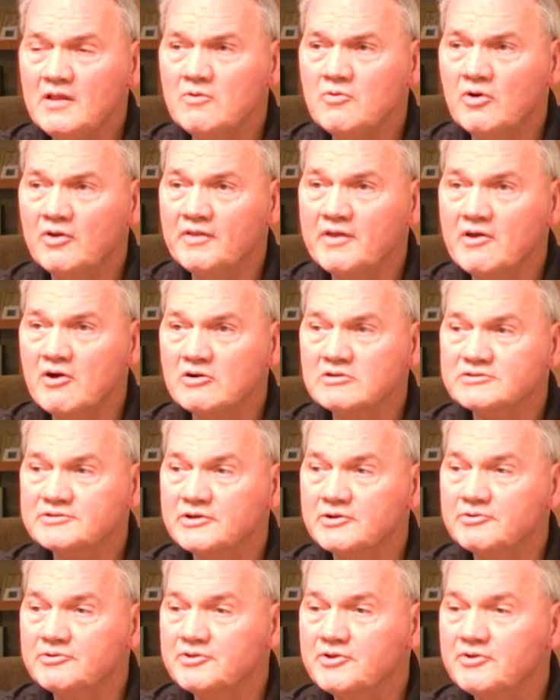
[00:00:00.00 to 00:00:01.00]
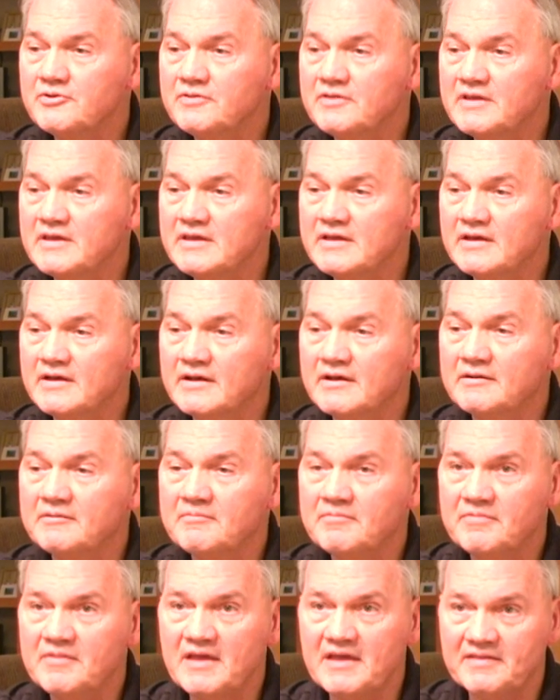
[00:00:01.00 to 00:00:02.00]
Well, they also do the
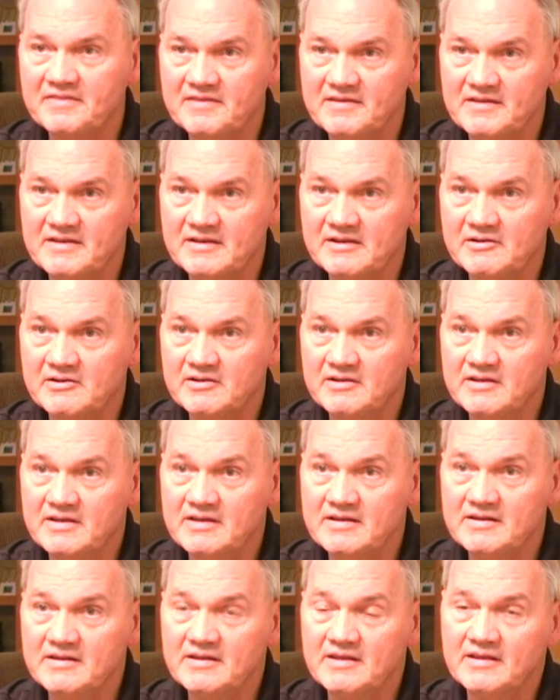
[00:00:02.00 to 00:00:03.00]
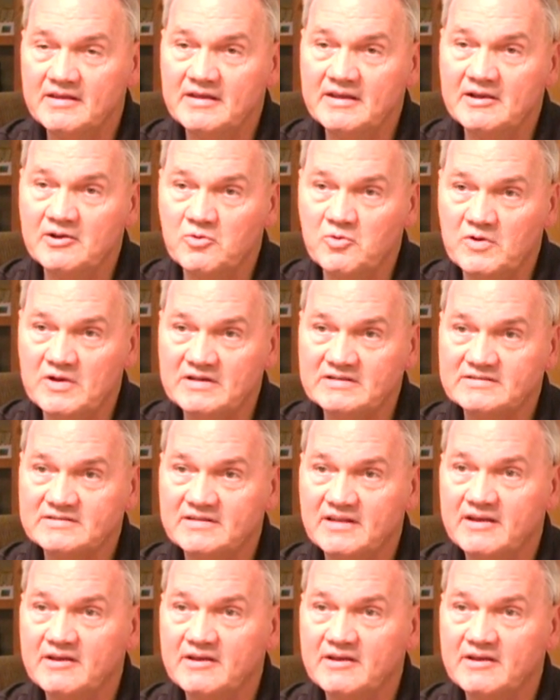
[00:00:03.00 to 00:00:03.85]
death inquest.